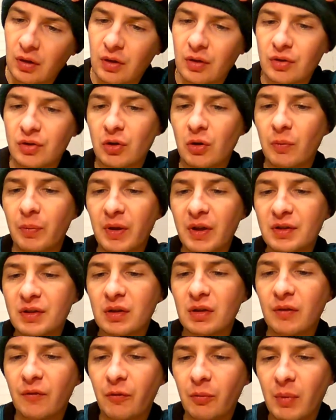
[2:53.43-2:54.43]
So
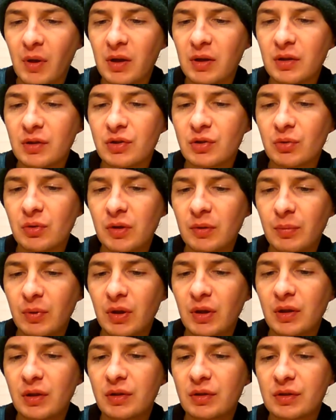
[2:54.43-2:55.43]
basically fermented
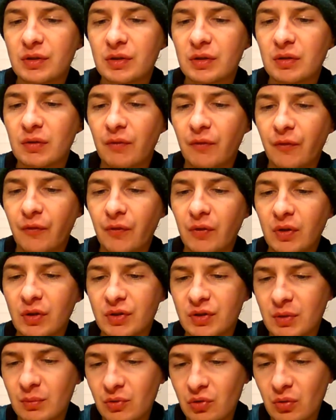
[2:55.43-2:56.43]
soybeans,
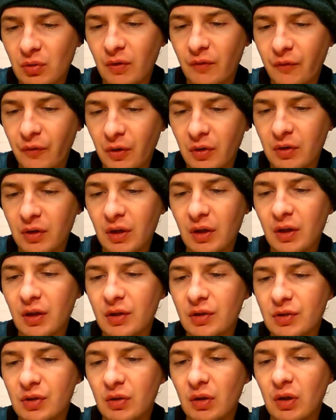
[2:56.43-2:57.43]
some sort of
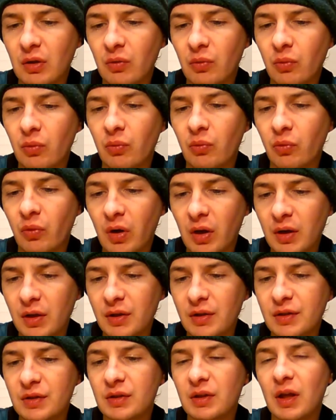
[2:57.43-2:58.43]
fungus,
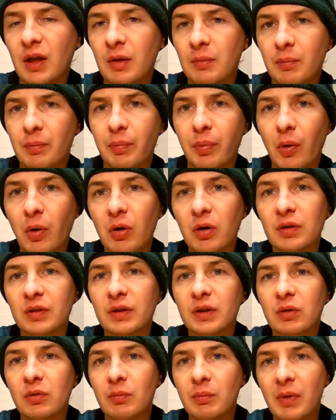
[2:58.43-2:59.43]
rice, and
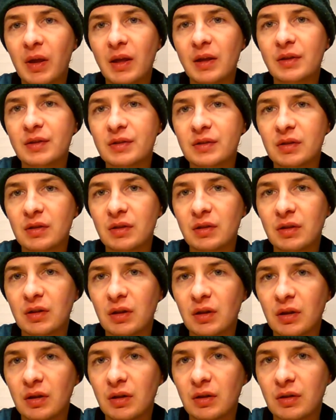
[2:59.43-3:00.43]
barley makes the